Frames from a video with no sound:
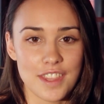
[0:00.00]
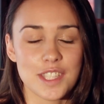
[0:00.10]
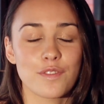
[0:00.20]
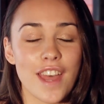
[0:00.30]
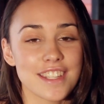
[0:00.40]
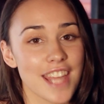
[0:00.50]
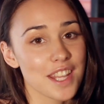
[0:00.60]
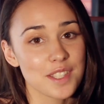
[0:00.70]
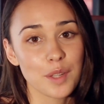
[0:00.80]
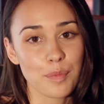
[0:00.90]
There's a
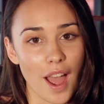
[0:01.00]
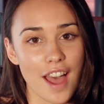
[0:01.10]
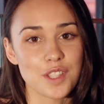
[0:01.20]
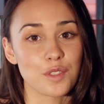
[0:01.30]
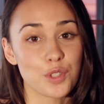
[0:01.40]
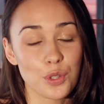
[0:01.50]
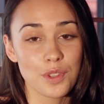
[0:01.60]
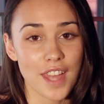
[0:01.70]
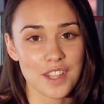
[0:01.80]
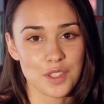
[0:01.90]
fantastic prize of
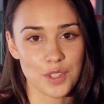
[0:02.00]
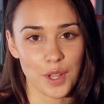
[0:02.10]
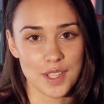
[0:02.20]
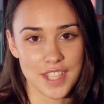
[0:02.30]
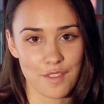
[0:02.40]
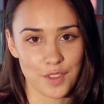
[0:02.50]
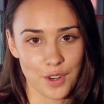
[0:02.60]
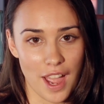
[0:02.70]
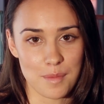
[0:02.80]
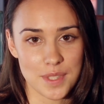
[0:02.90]
$2,000 up for
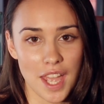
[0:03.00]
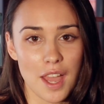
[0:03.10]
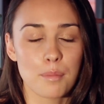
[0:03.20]
grabs,